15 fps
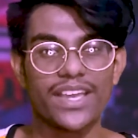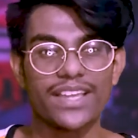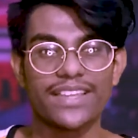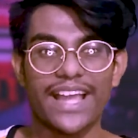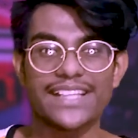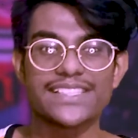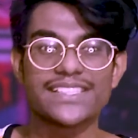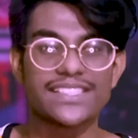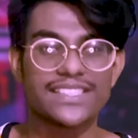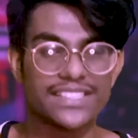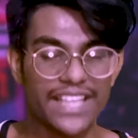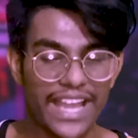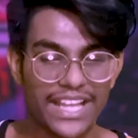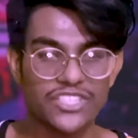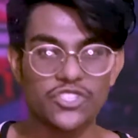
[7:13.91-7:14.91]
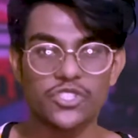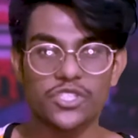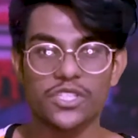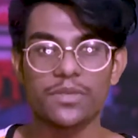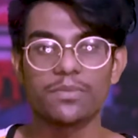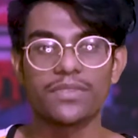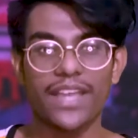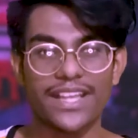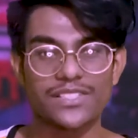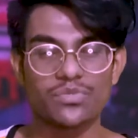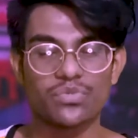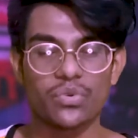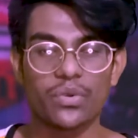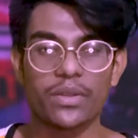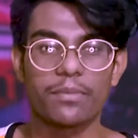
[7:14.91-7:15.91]
That's that cheap, that's
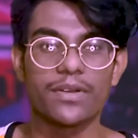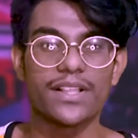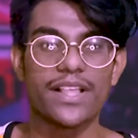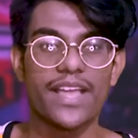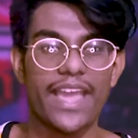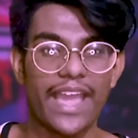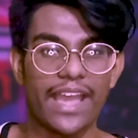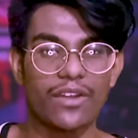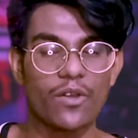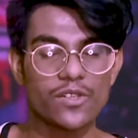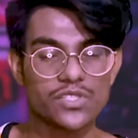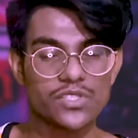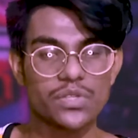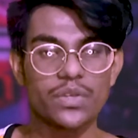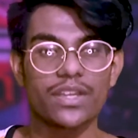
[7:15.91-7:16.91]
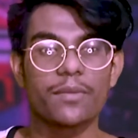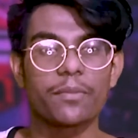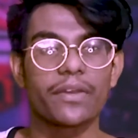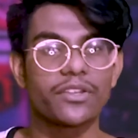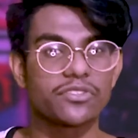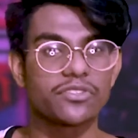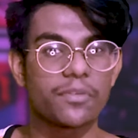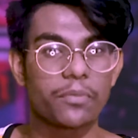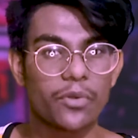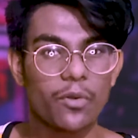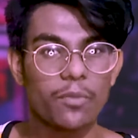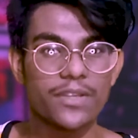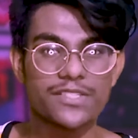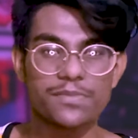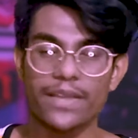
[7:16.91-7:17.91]
affordable. And also you can upgrade to the pro
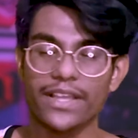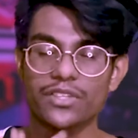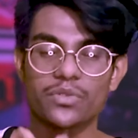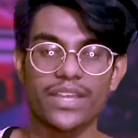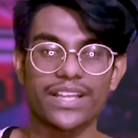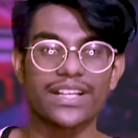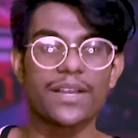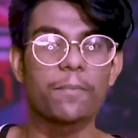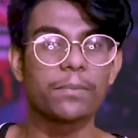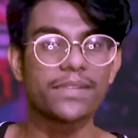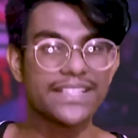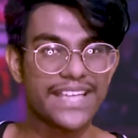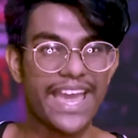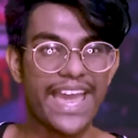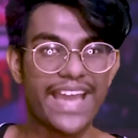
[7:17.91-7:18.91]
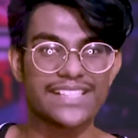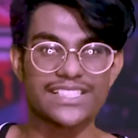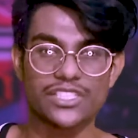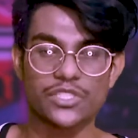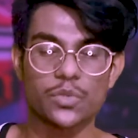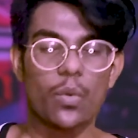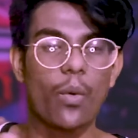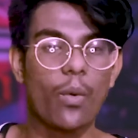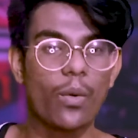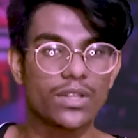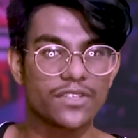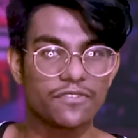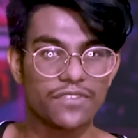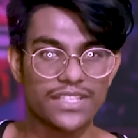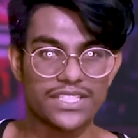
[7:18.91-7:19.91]
plus plan to get complete access to all
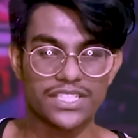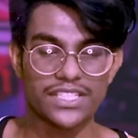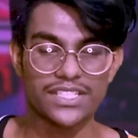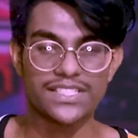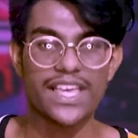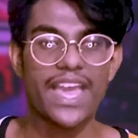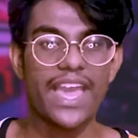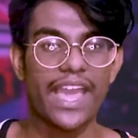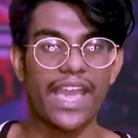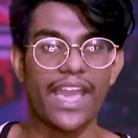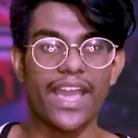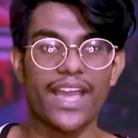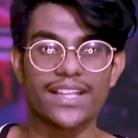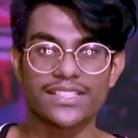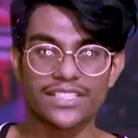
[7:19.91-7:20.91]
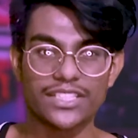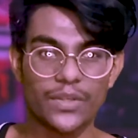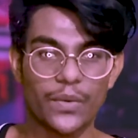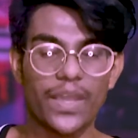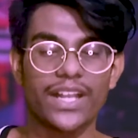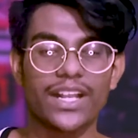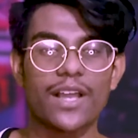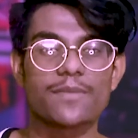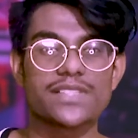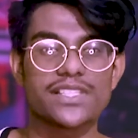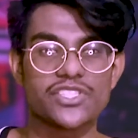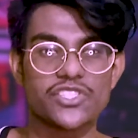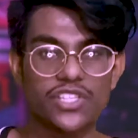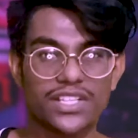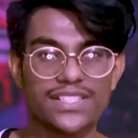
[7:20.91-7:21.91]
the features, and it comes
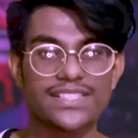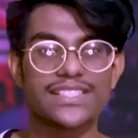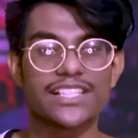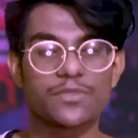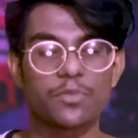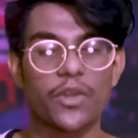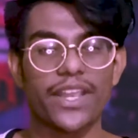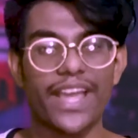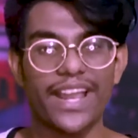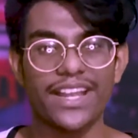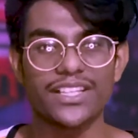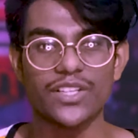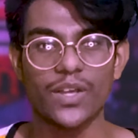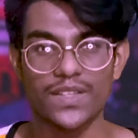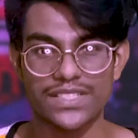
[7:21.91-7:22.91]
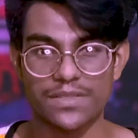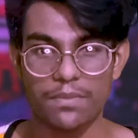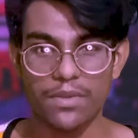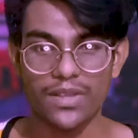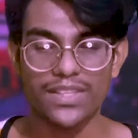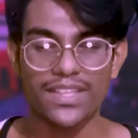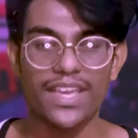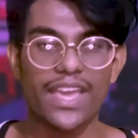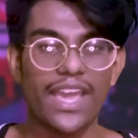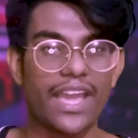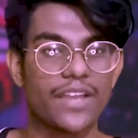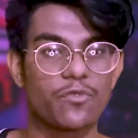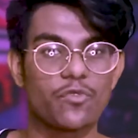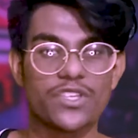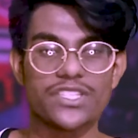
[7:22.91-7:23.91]
at just $6.99 a month,
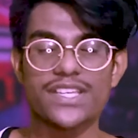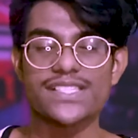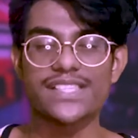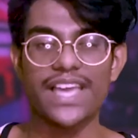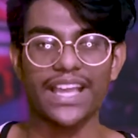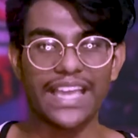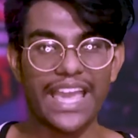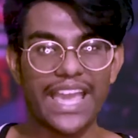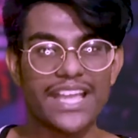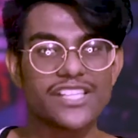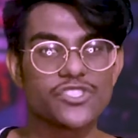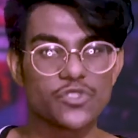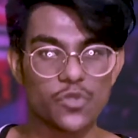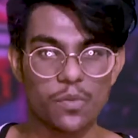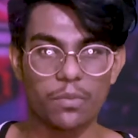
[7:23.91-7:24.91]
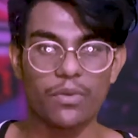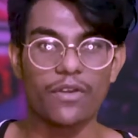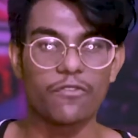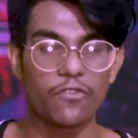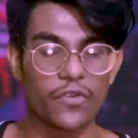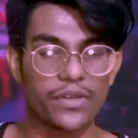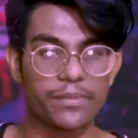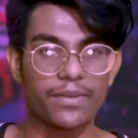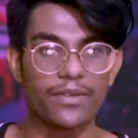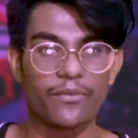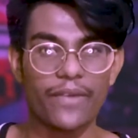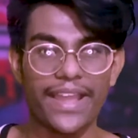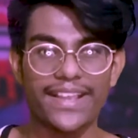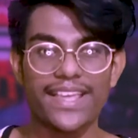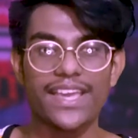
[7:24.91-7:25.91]
and which is again super affordable,
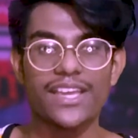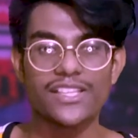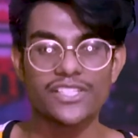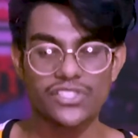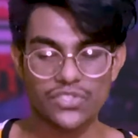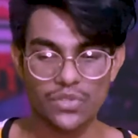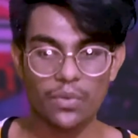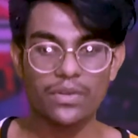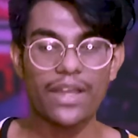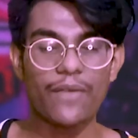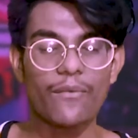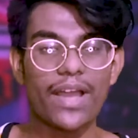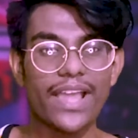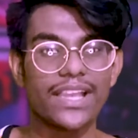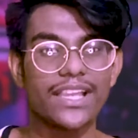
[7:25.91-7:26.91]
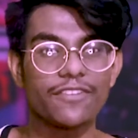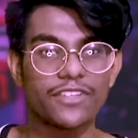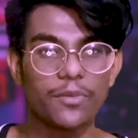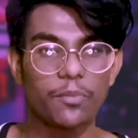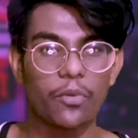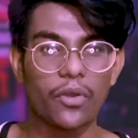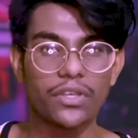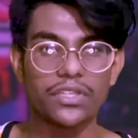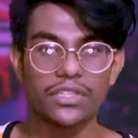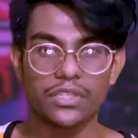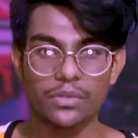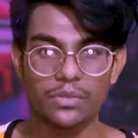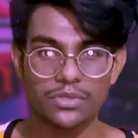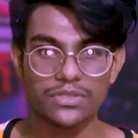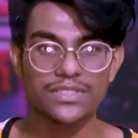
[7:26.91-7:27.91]
right? So now I leave it upon
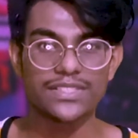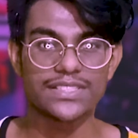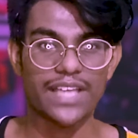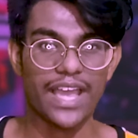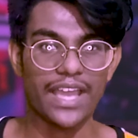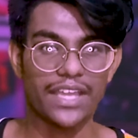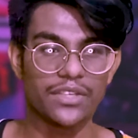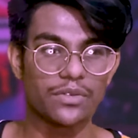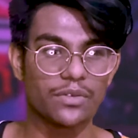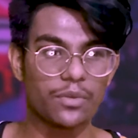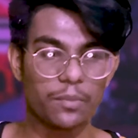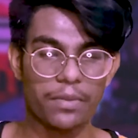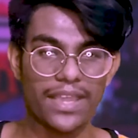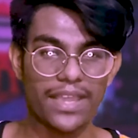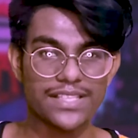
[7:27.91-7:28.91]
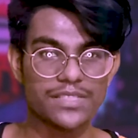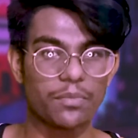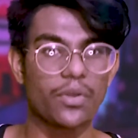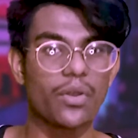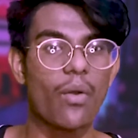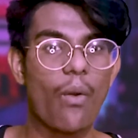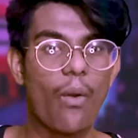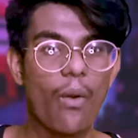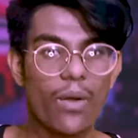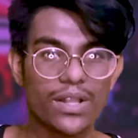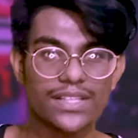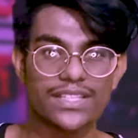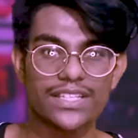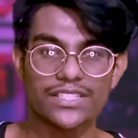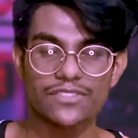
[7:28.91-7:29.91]
you to decide, based upon
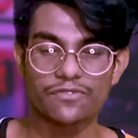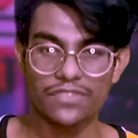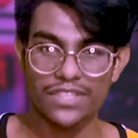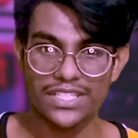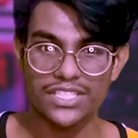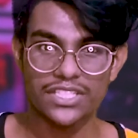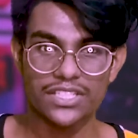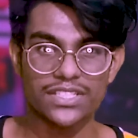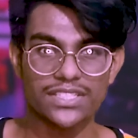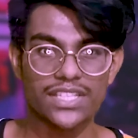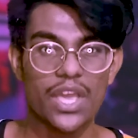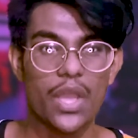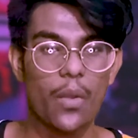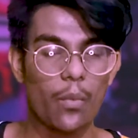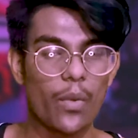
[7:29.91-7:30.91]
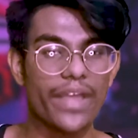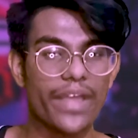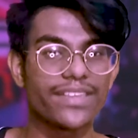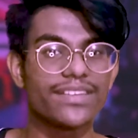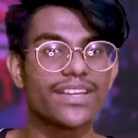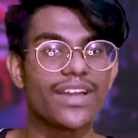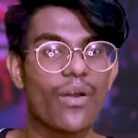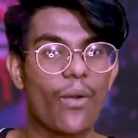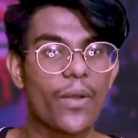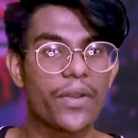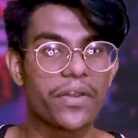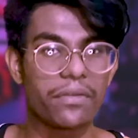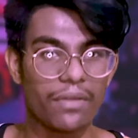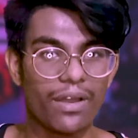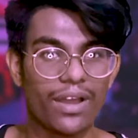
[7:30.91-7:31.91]
all these features, whether or
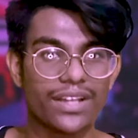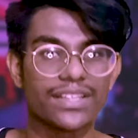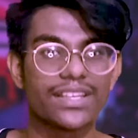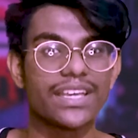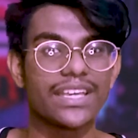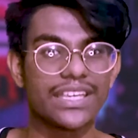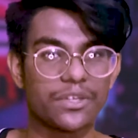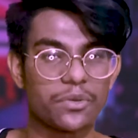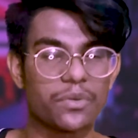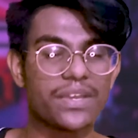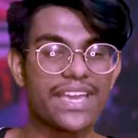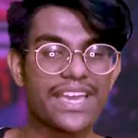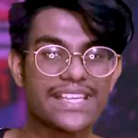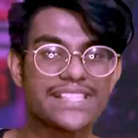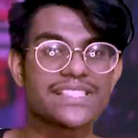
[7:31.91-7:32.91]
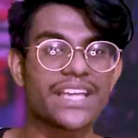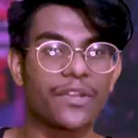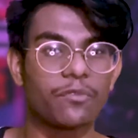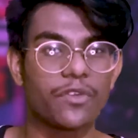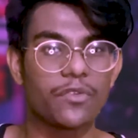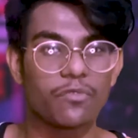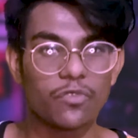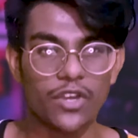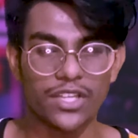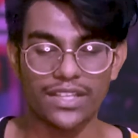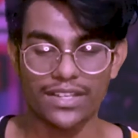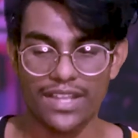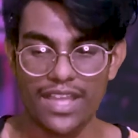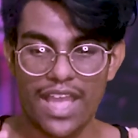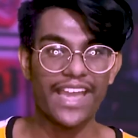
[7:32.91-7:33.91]
not is SendWin worth
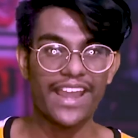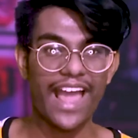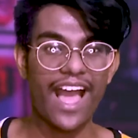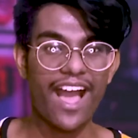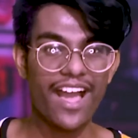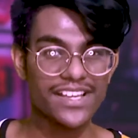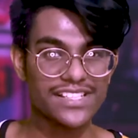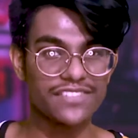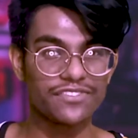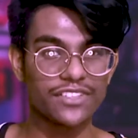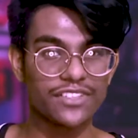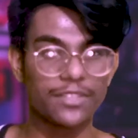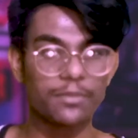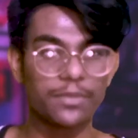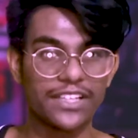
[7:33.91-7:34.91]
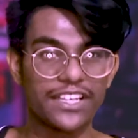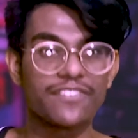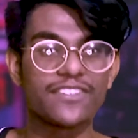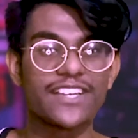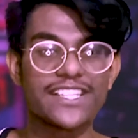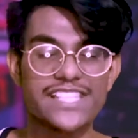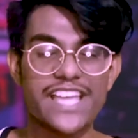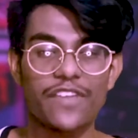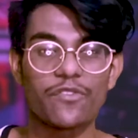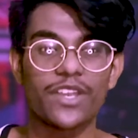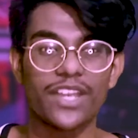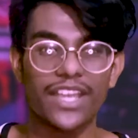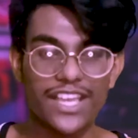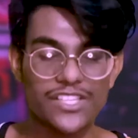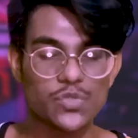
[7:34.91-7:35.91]
it. And I definitely believe that
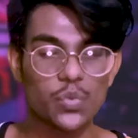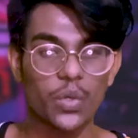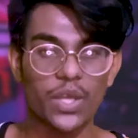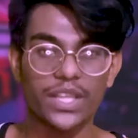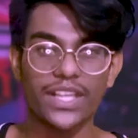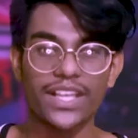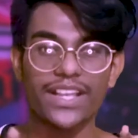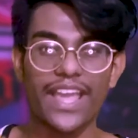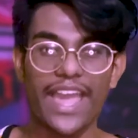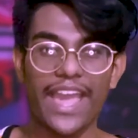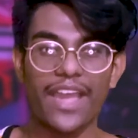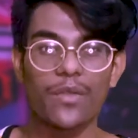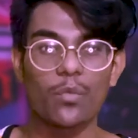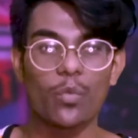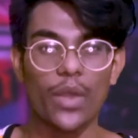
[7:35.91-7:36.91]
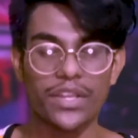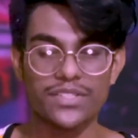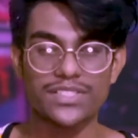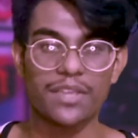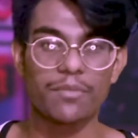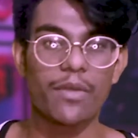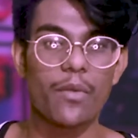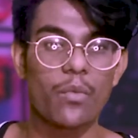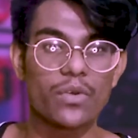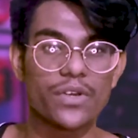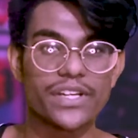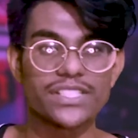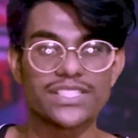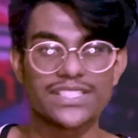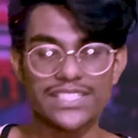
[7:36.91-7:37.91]
SendWin is worth it. And why to take my
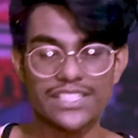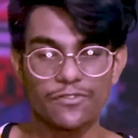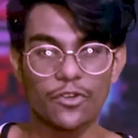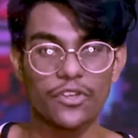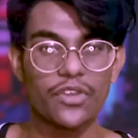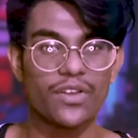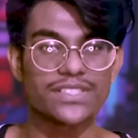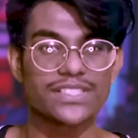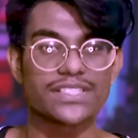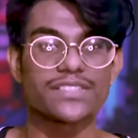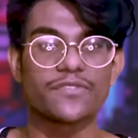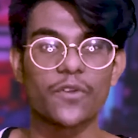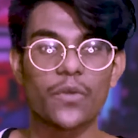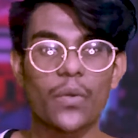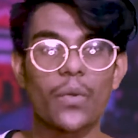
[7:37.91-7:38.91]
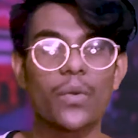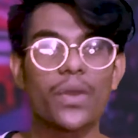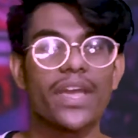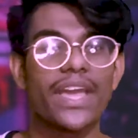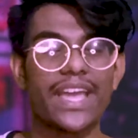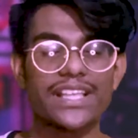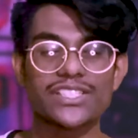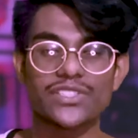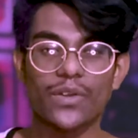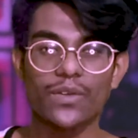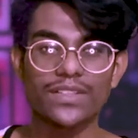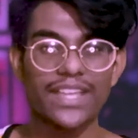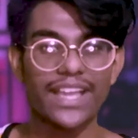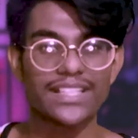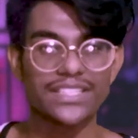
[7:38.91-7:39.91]
words? See for yourself. Go install
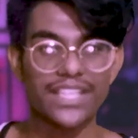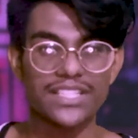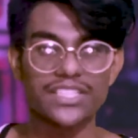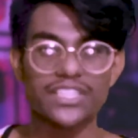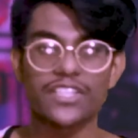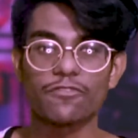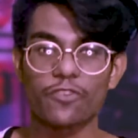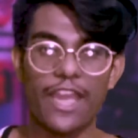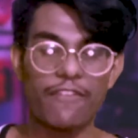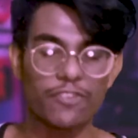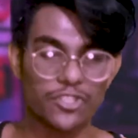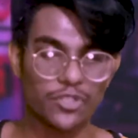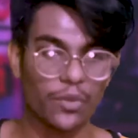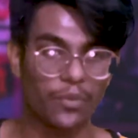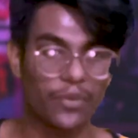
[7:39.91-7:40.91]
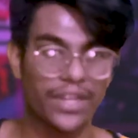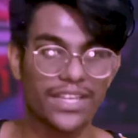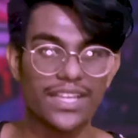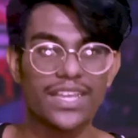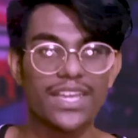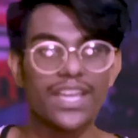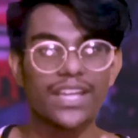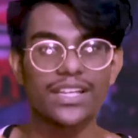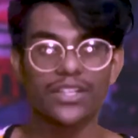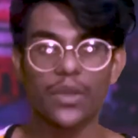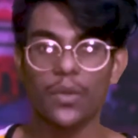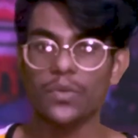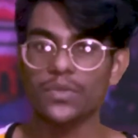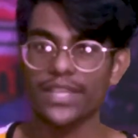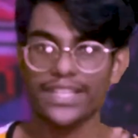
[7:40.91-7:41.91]
the extension if you haven't already.
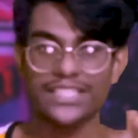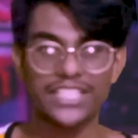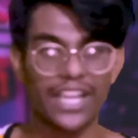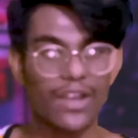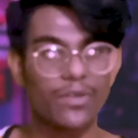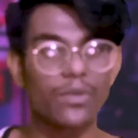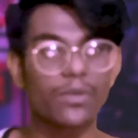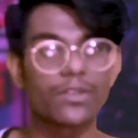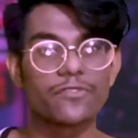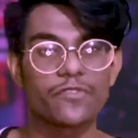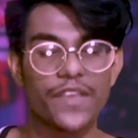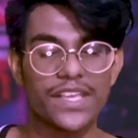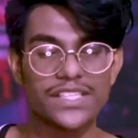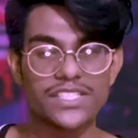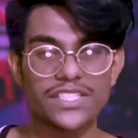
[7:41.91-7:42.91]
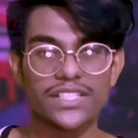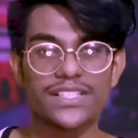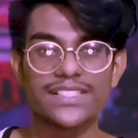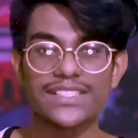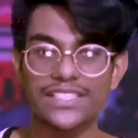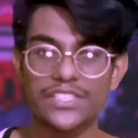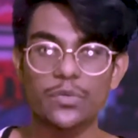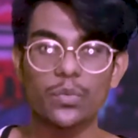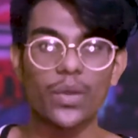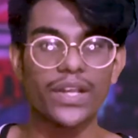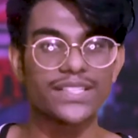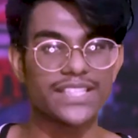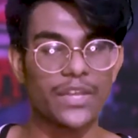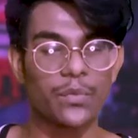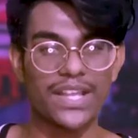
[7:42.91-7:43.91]
Go check out all the features, see what
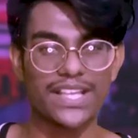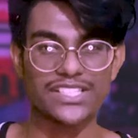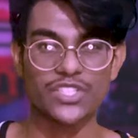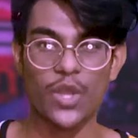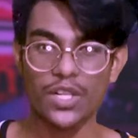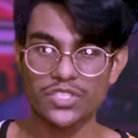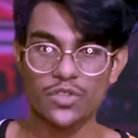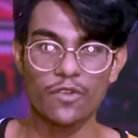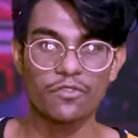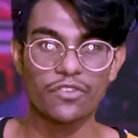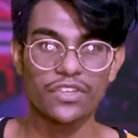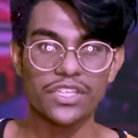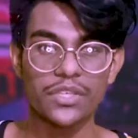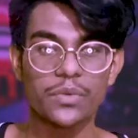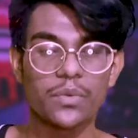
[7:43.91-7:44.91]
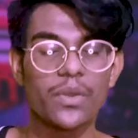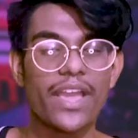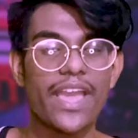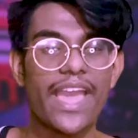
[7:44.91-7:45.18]
SendWin has got to offer you.